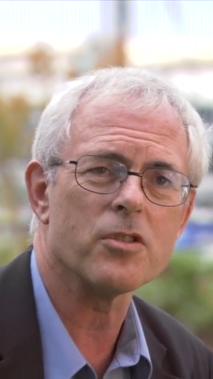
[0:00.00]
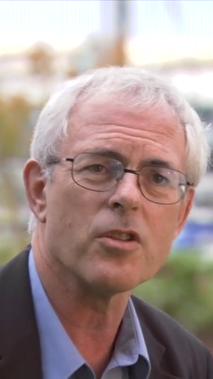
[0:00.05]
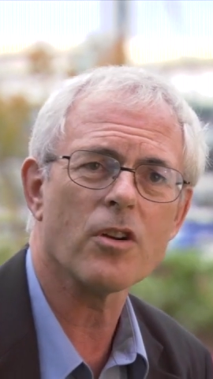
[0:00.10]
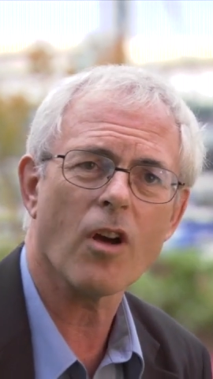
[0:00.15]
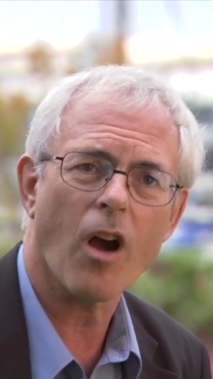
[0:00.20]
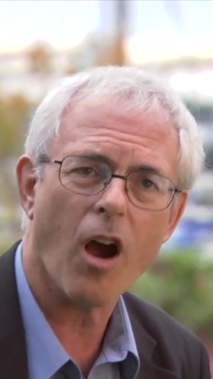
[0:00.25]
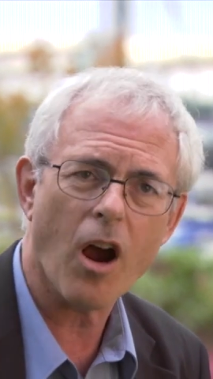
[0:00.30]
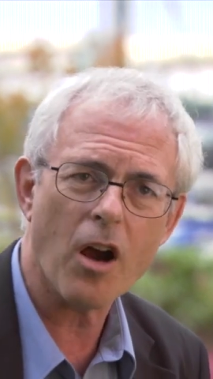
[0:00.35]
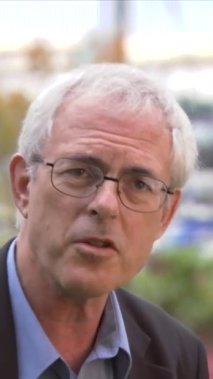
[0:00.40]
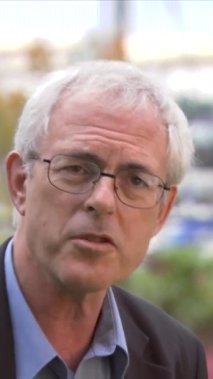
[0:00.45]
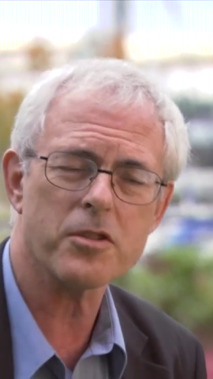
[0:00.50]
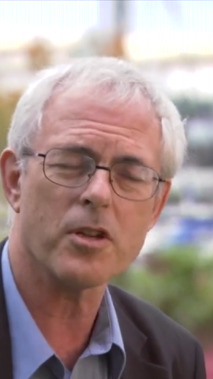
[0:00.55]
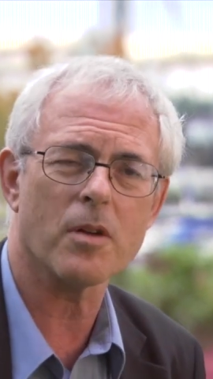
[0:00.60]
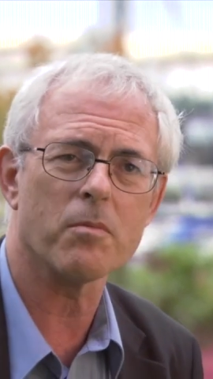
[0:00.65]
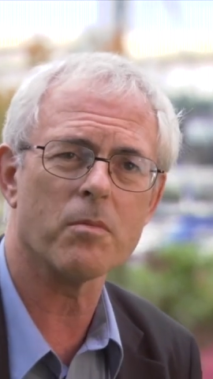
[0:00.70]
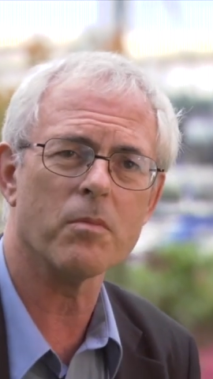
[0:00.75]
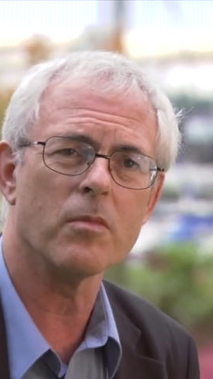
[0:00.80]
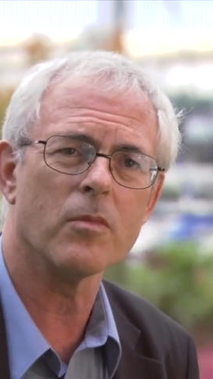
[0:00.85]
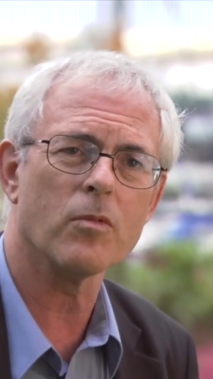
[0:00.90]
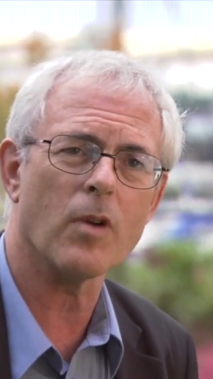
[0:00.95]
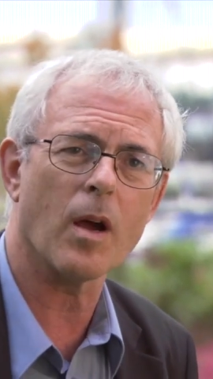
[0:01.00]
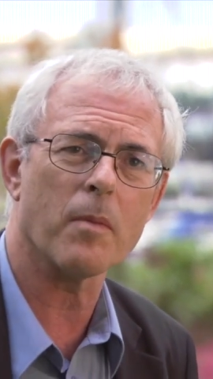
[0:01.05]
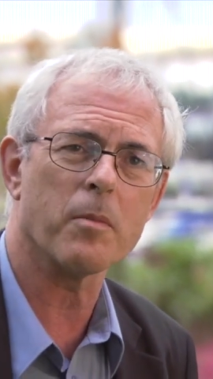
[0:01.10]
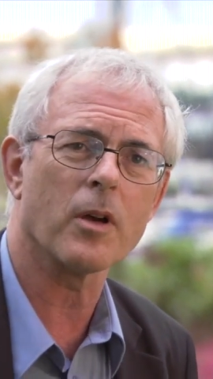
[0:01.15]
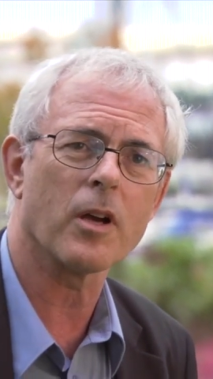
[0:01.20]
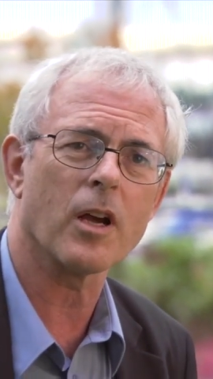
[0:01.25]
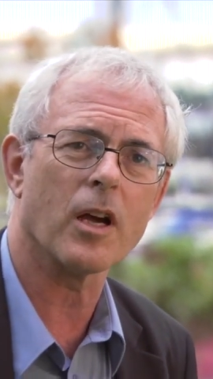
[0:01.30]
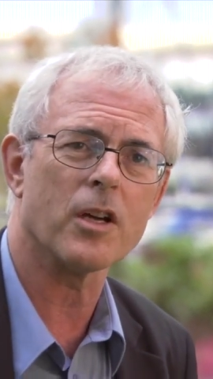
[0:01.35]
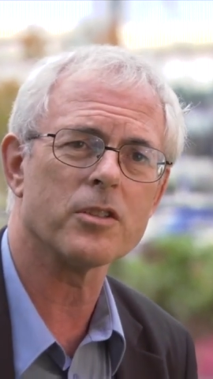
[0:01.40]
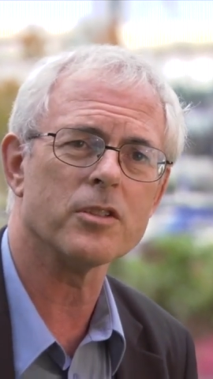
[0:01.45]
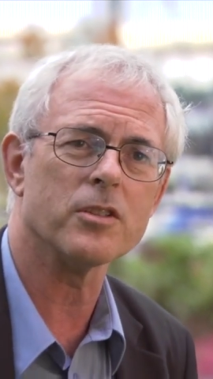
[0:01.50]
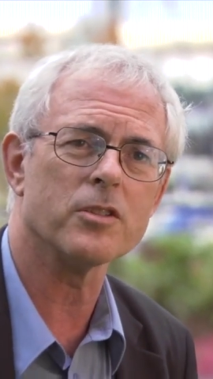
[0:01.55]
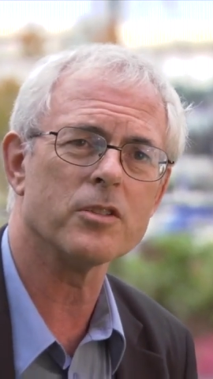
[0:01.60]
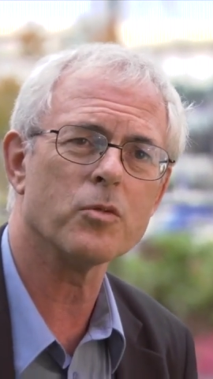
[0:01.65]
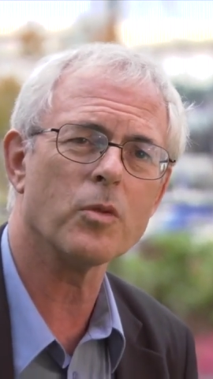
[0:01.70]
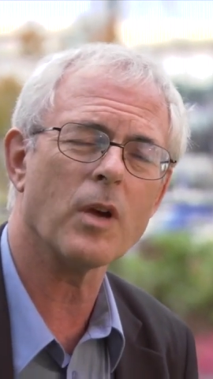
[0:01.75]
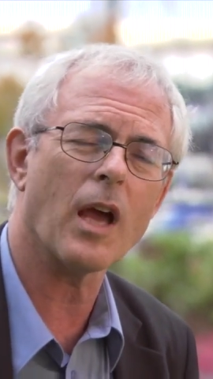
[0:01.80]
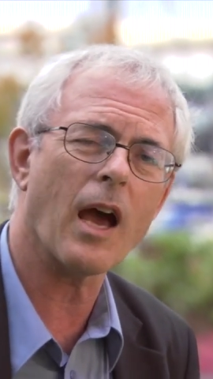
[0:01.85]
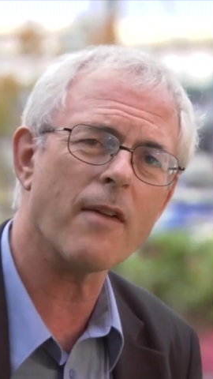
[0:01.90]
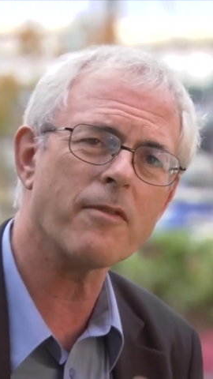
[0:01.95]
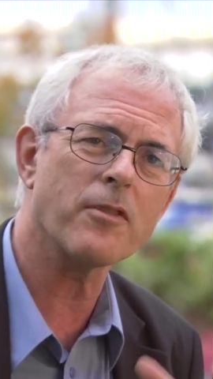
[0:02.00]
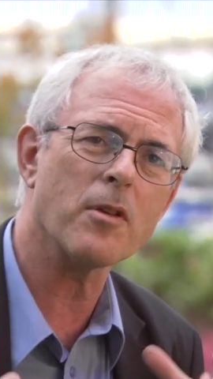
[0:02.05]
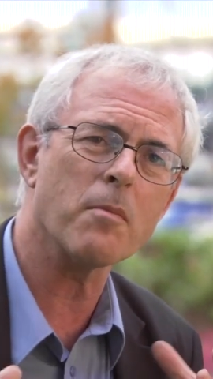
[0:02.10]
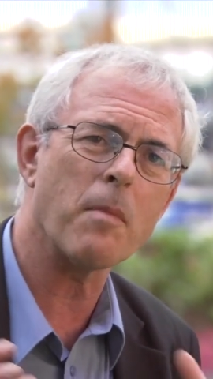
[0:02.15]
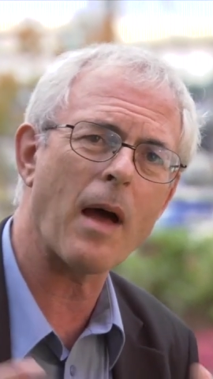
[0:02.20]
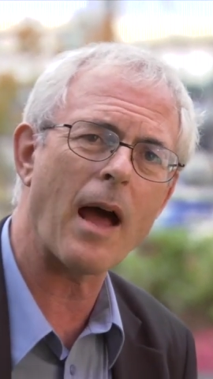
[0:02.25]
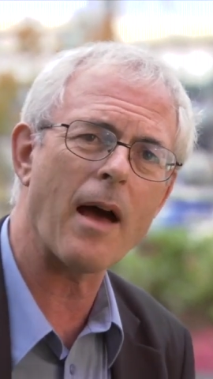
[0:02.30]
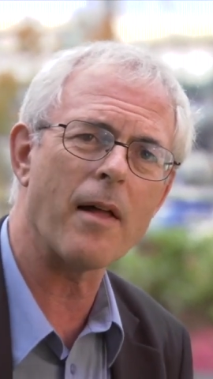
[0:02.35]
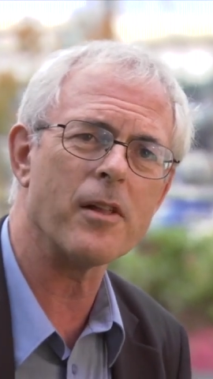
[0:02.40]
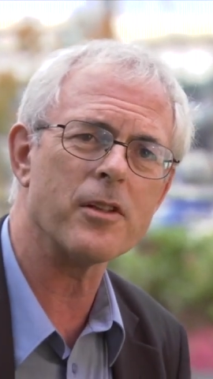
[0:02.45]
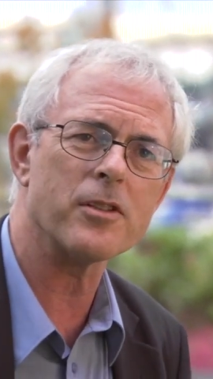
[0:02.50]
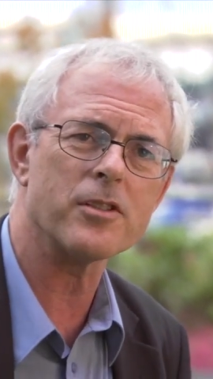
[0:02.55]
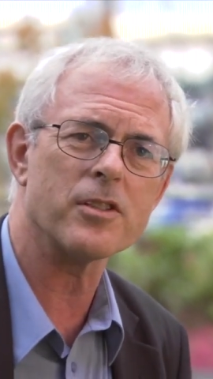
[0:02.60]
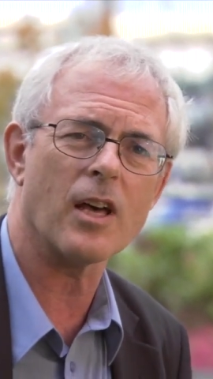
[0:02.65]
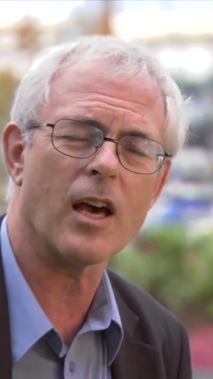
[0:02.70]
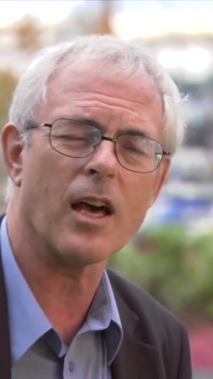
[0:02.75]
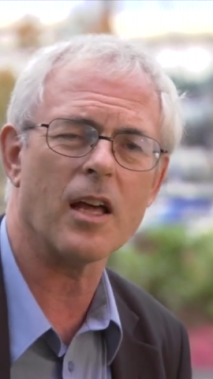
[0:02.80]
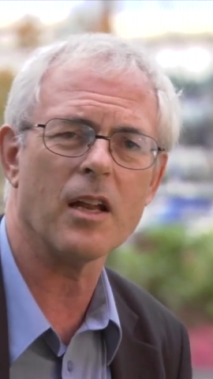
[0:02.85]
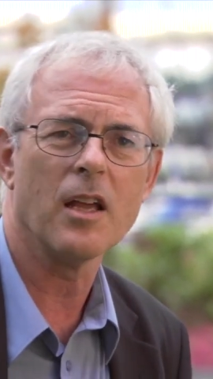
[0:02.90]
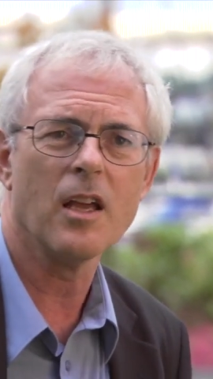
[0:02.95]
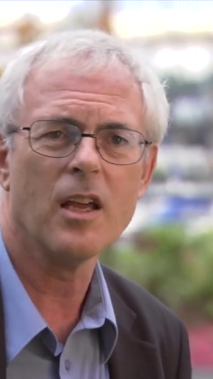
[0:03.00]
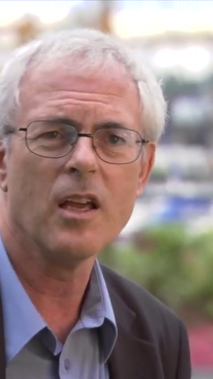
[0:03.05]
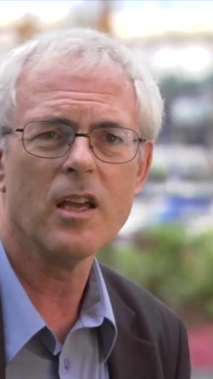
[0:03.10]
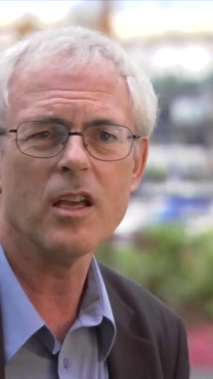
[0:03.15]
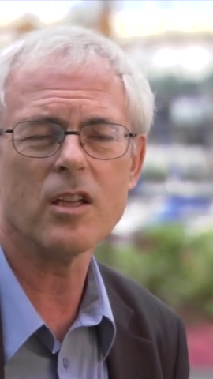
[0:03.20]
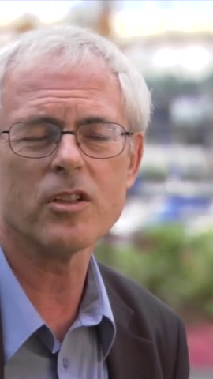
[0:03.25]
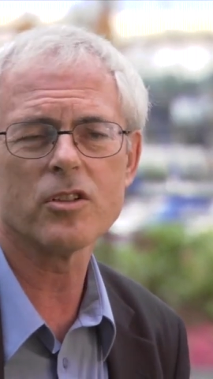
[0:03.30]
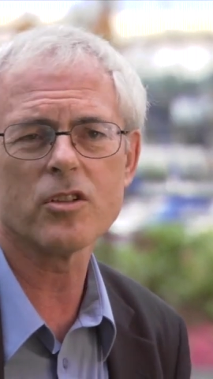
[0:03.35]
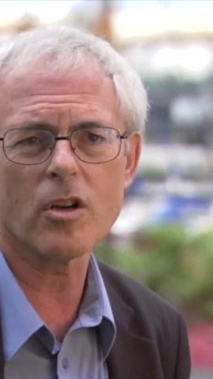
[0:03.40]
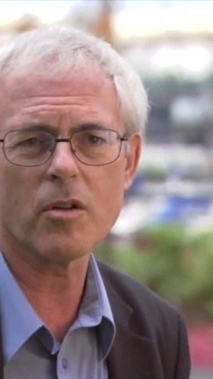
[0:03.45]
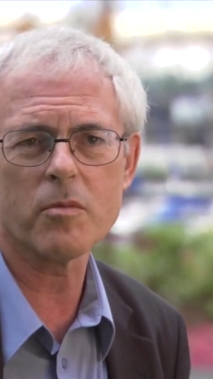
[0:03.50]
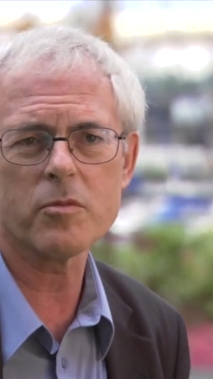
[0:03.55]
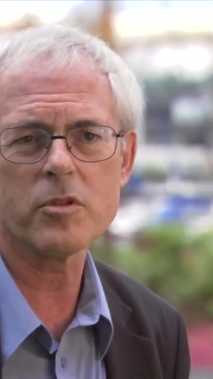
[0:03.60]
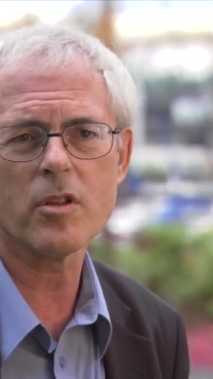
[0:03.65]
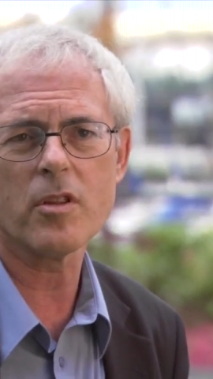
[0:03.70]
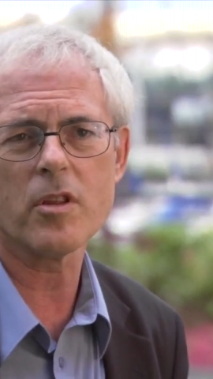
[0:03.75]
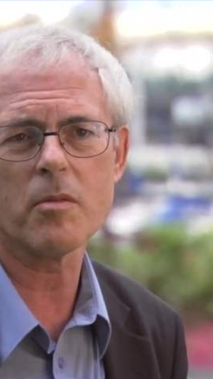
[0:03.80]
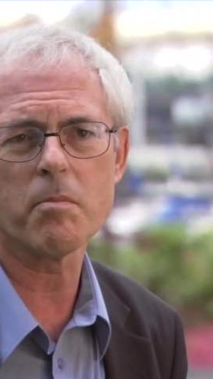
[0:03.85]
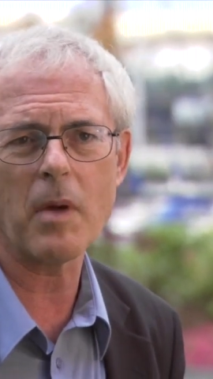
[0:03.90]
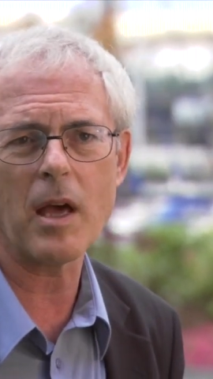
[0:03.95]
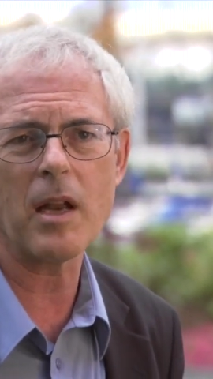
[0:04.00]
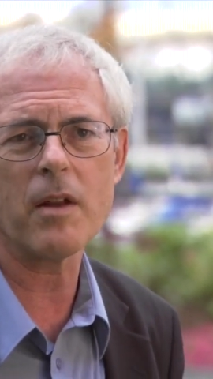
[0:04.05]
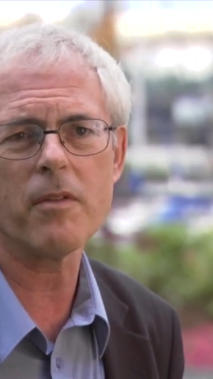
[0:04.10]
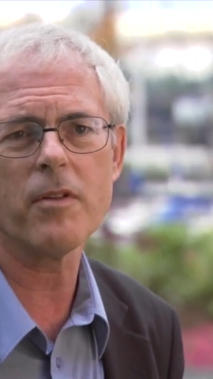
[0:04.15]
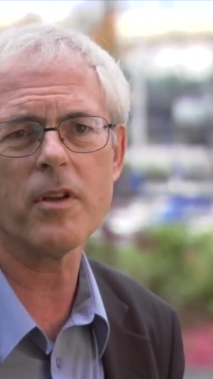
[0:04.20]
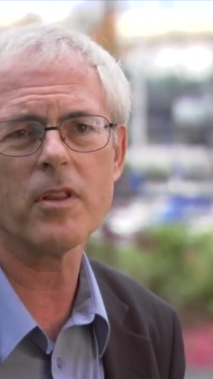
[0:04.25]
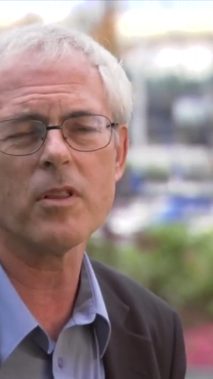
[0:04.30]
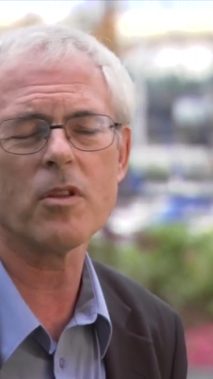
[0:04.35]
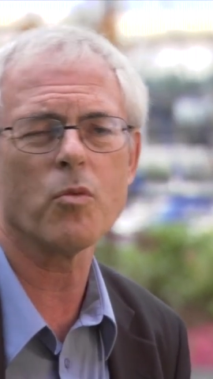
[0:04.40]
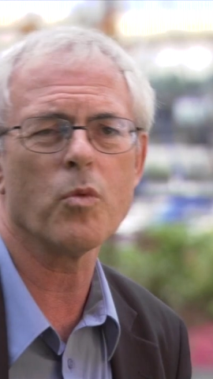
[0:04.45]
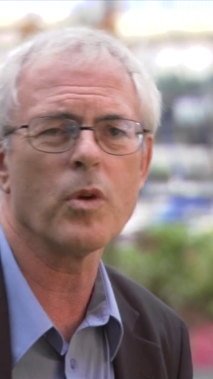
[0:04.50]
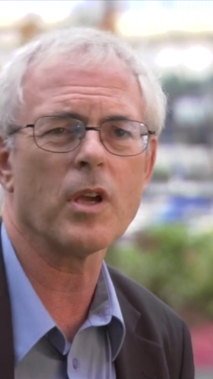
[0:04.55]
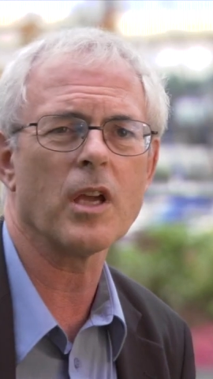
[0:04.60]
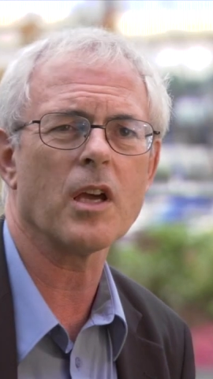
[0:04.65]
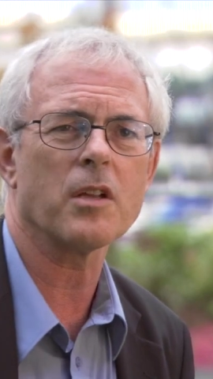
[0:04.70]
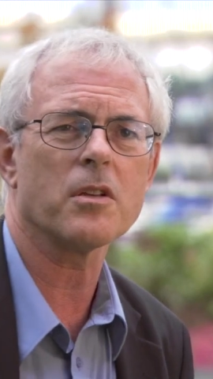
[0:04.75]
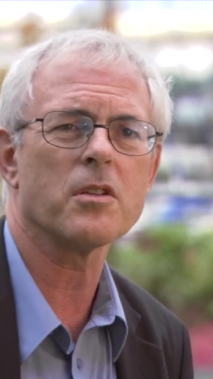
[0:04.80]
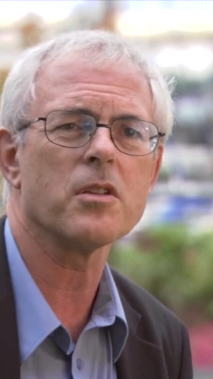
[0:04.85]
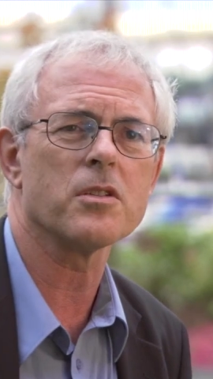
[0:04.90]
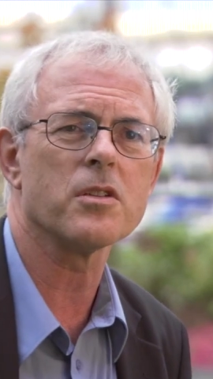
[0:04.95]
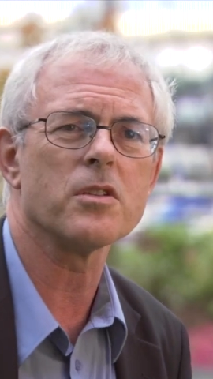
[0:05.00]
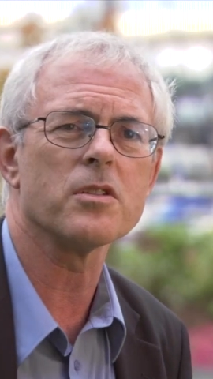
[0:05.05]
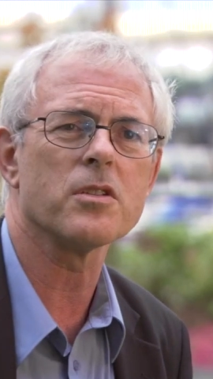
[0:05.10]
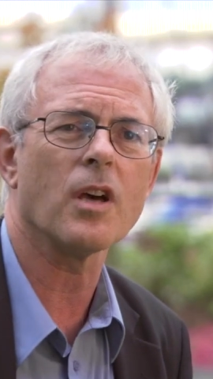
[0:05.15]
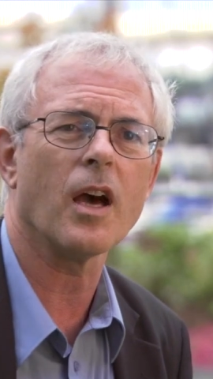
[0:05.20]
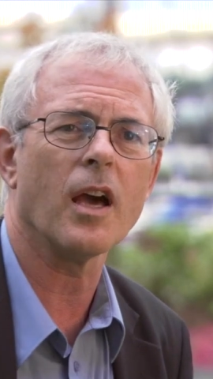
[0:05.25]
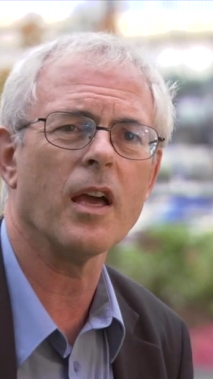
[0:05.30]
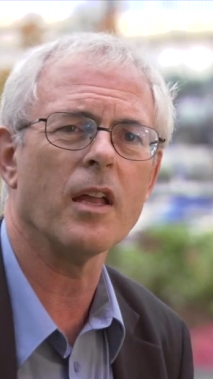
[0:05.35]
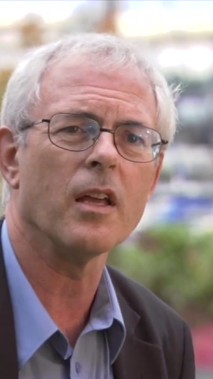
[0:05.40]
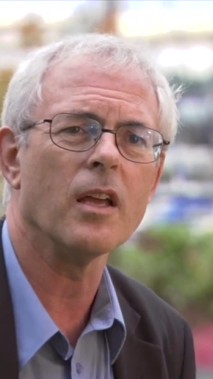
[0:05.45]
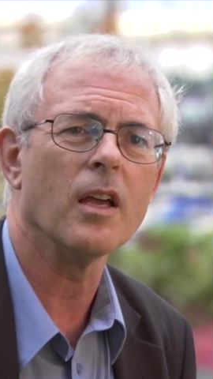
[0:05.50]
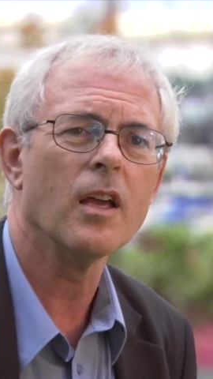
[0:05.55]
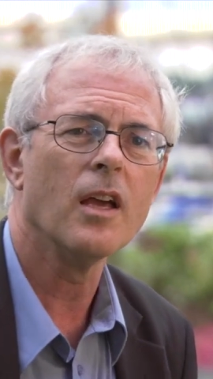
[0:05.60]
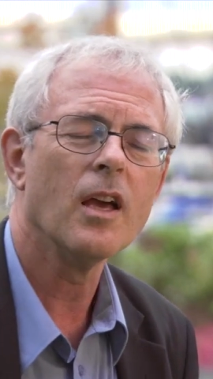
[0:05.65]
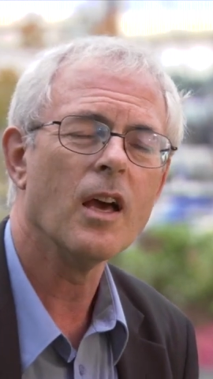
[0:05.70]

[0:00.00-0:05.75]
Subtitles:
There are some repercussions. We have to balance that in terms of the benefit that we get to society.